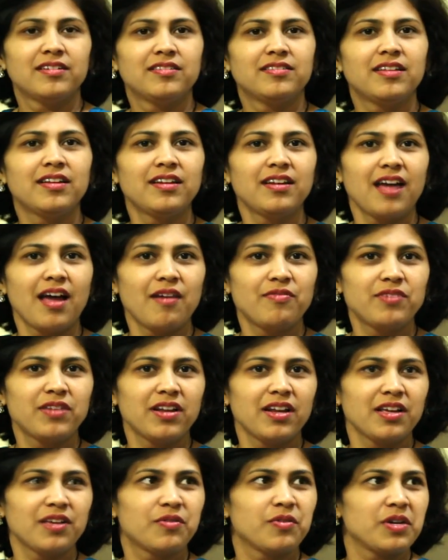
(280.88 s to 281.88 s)
Then after
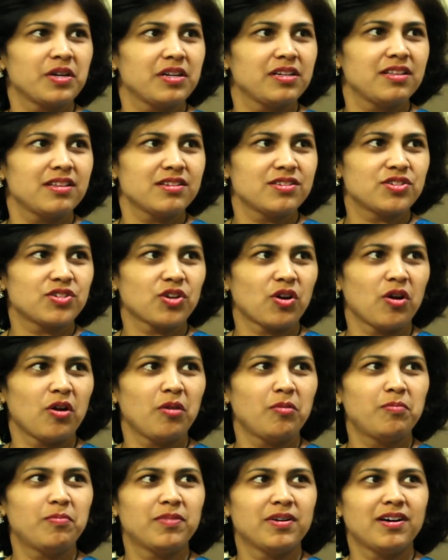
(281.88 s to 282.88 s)
I quit this
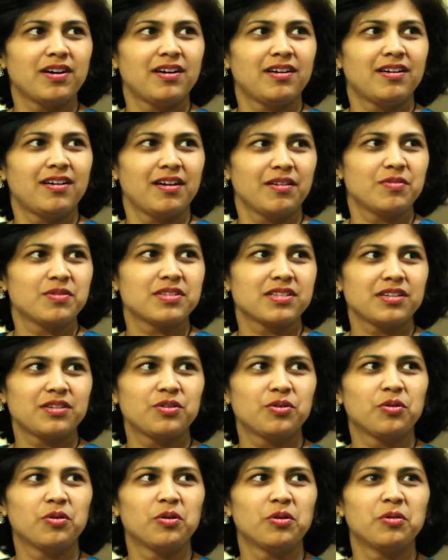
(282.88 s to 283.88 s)
job, I was at
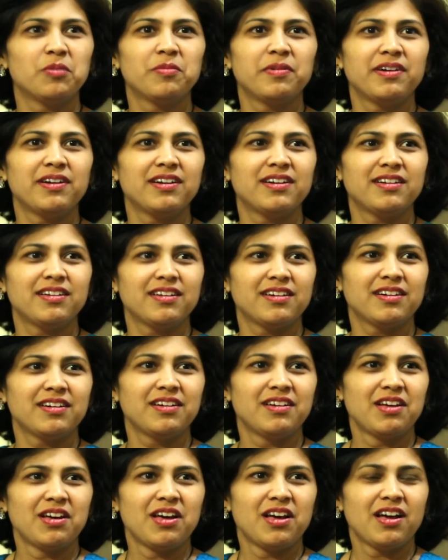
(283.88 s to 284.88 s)
home, and
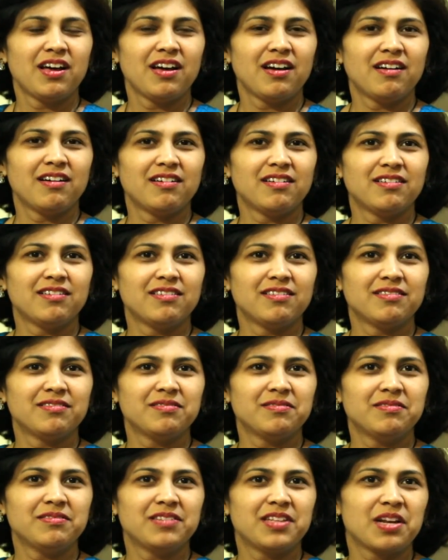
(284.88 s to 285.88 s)

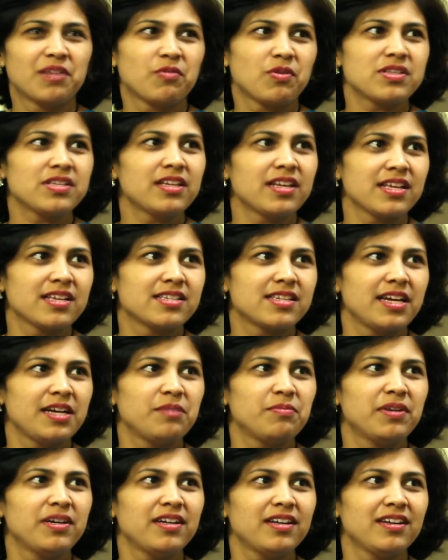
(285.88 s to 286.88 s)
there was an
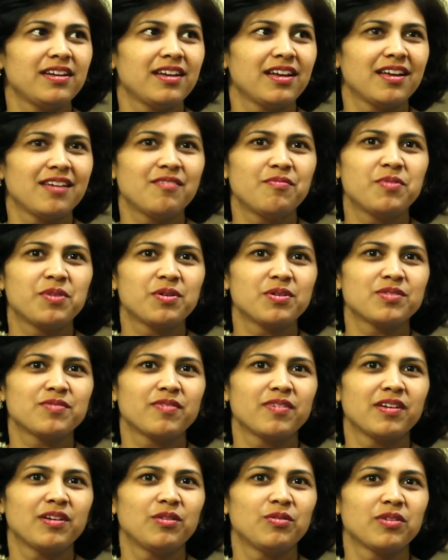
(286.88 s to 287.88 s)
excitement in life because
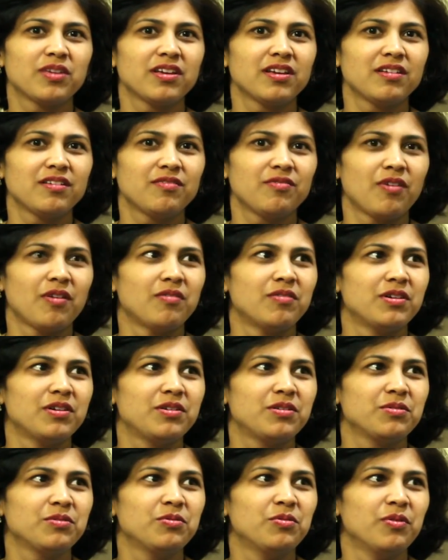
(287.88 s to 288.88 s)
we are looking forward
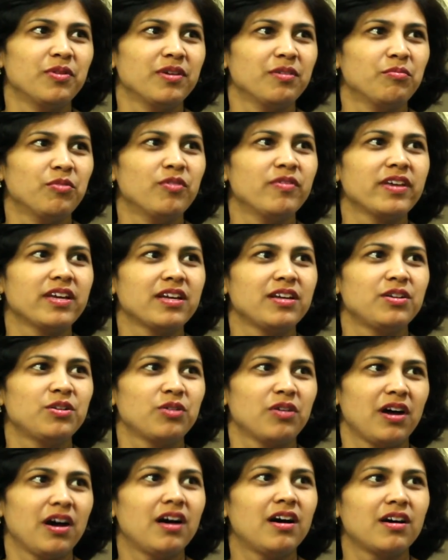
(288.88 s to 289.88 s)
to moving into
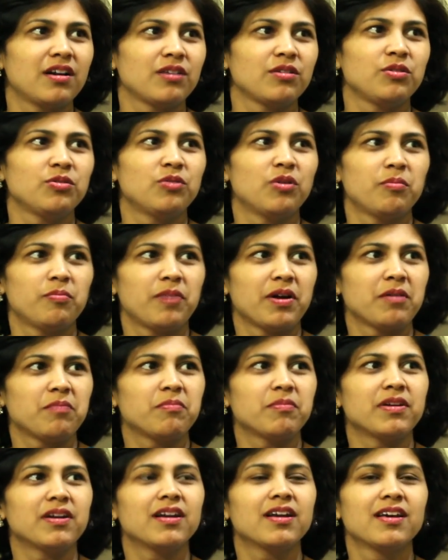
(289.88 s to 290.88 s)
our new
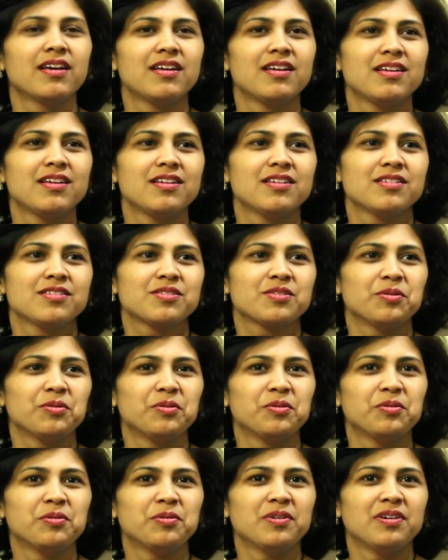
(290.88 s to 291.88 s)
apartment.
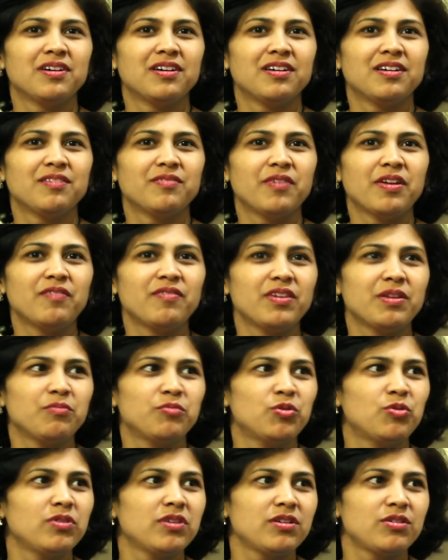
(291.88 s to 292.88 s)
So when we
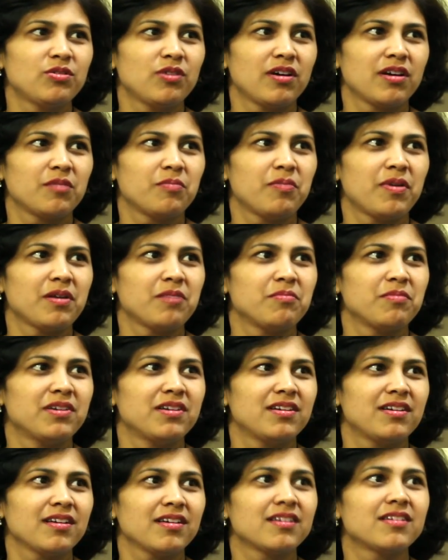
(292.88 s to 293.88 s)
moved into our
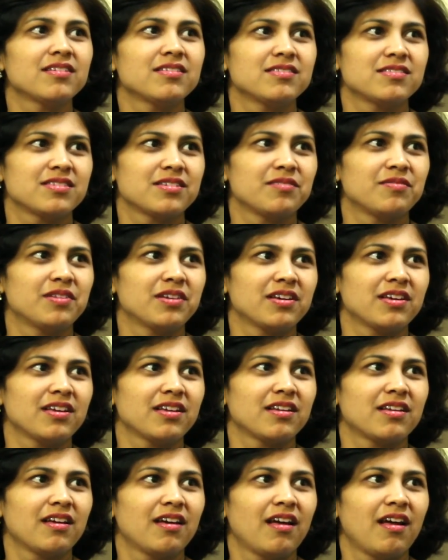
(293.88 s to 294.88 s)
apartment, I conceived
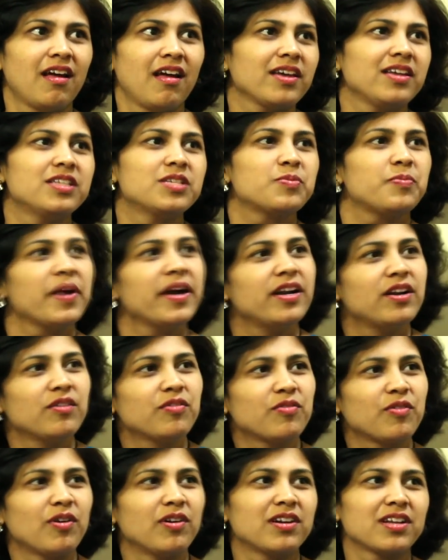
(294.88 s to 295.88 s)
again. In spite of
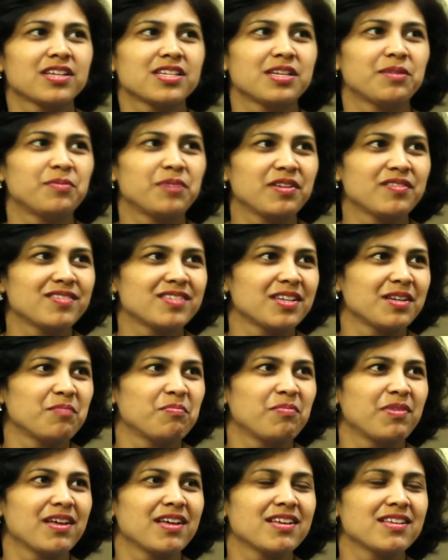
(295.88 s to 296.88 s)
contraceptives in
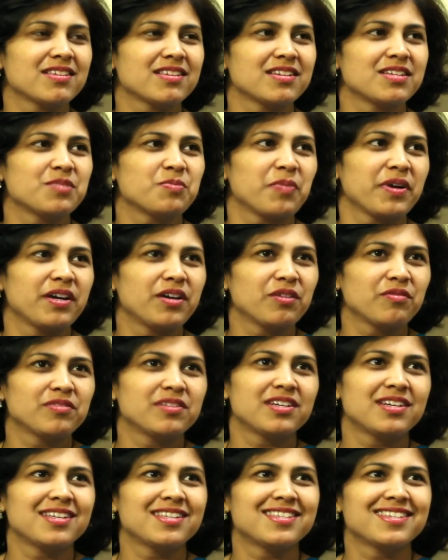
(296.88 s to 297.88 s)
place, in spite of the
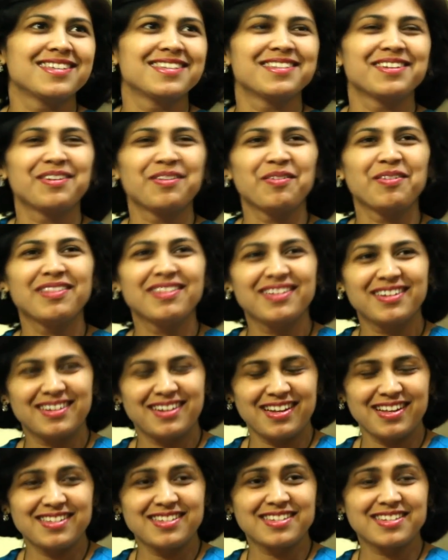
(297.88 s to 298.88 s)
disease and all that,
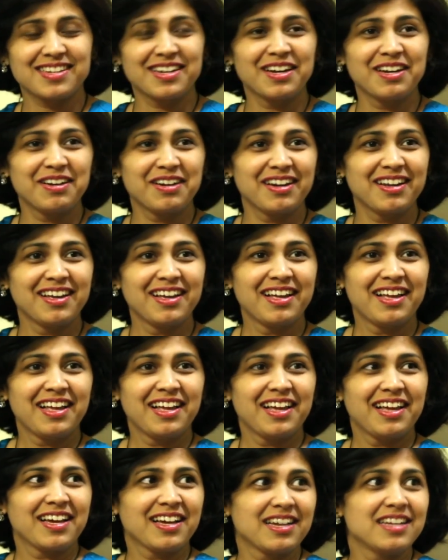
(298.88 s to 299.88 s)
I still
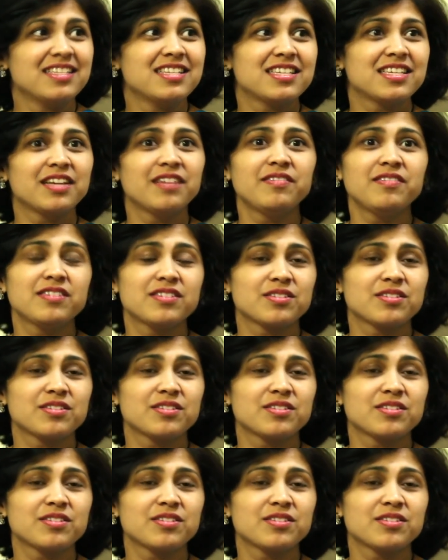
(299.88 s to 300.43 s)
conceived.